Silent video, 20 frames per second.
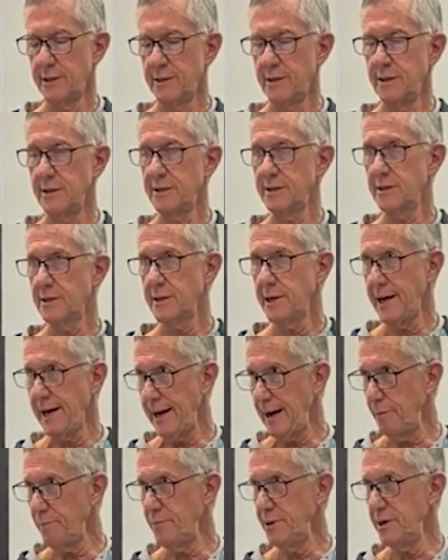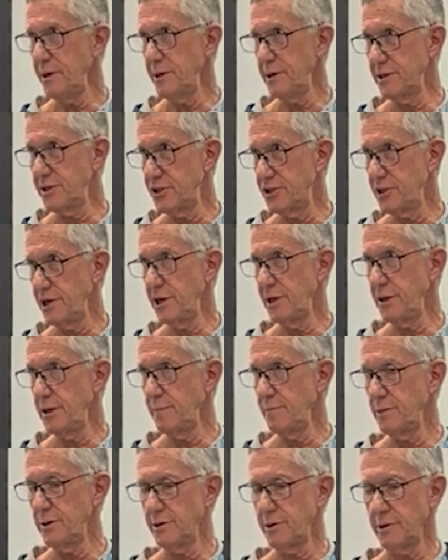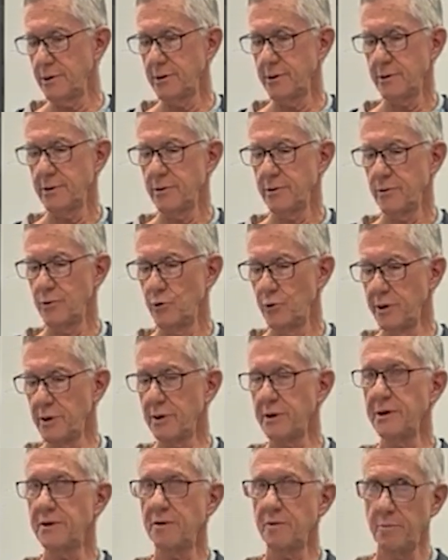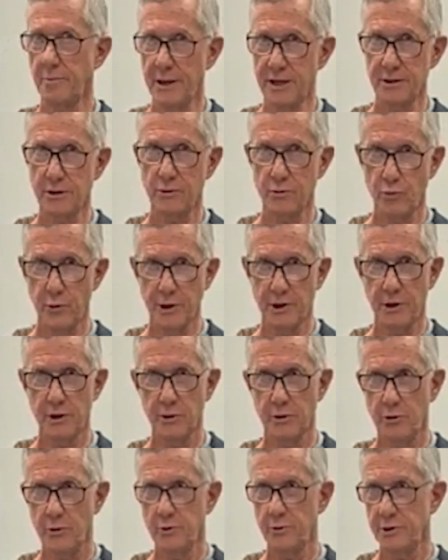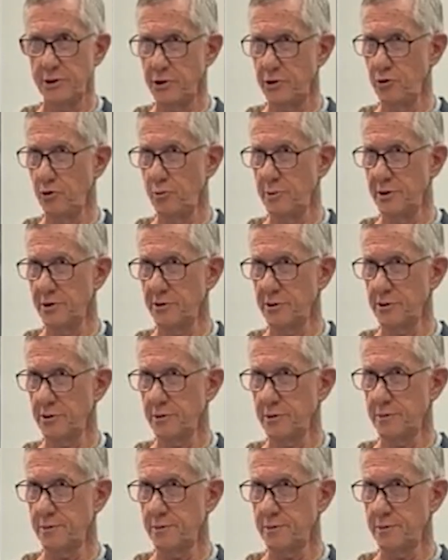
Is unhappy and ashamed really the best we can do as humans?